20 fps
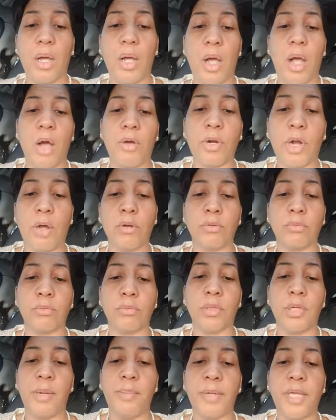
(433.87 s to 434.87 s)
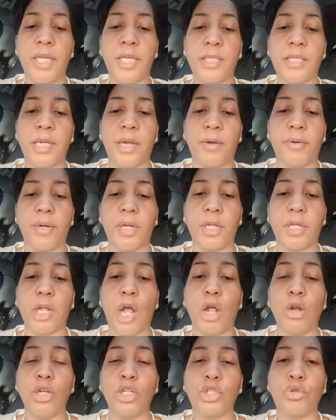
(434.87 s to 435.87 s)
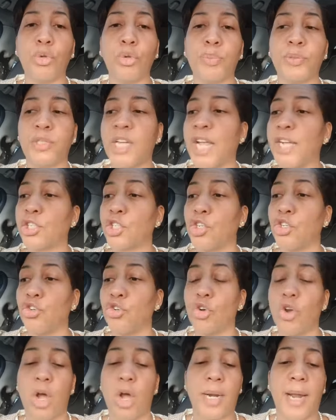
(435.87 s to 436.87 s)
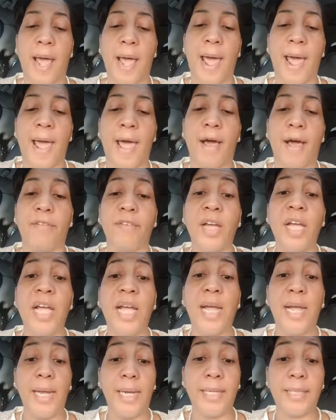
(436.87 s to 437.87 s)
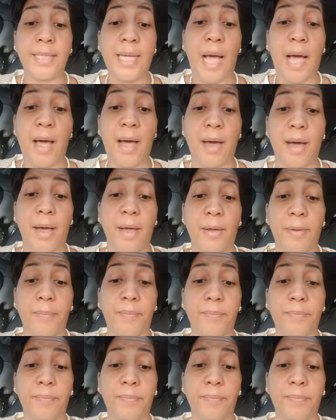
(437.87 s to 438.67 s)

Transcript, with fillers: hold on, let me get to Taranika. The only true protection you're going to have is God.